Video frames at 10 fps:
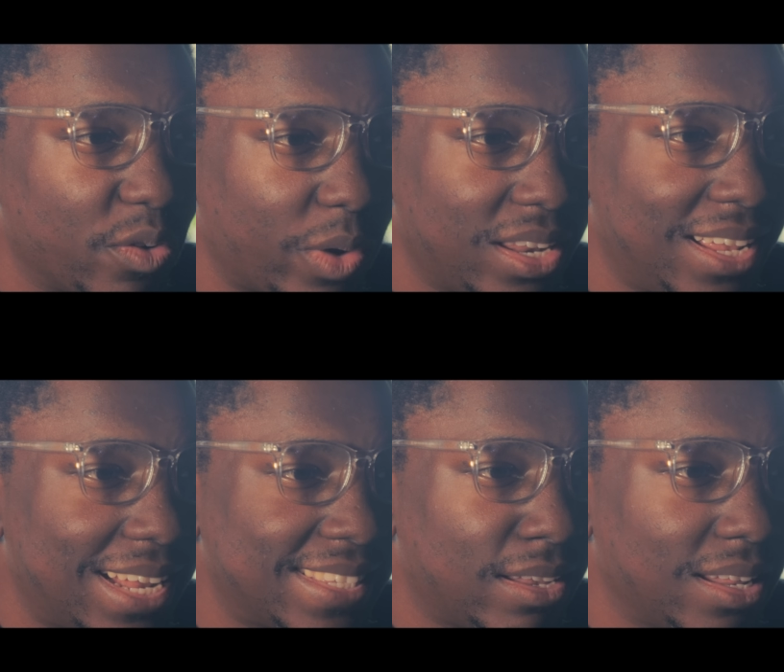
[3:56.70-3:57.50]
a redline
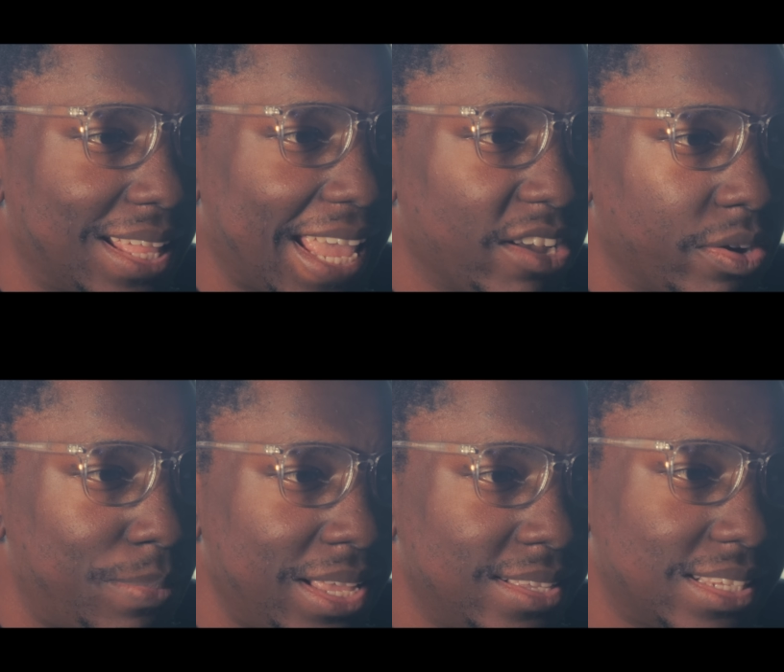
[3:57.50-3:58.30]
that sounded like angry
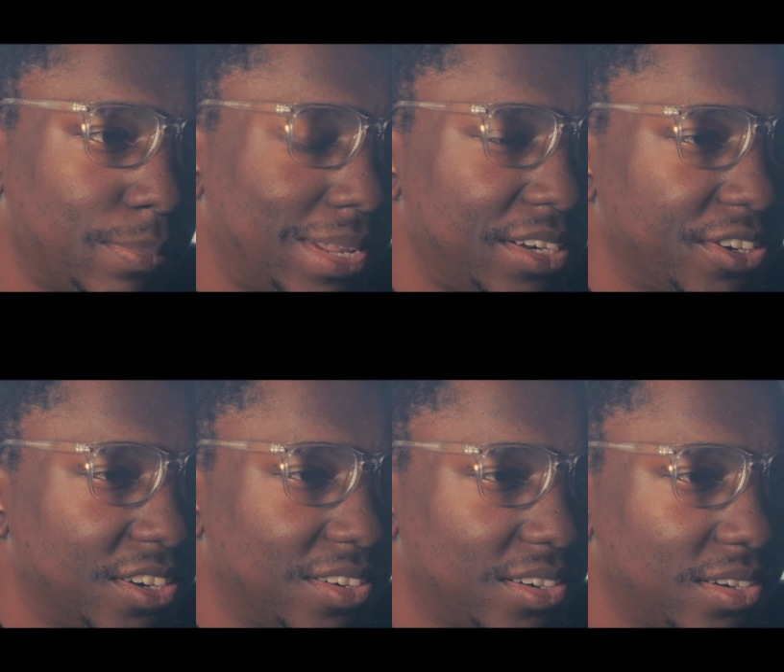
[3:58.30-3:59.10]
bees in a blender.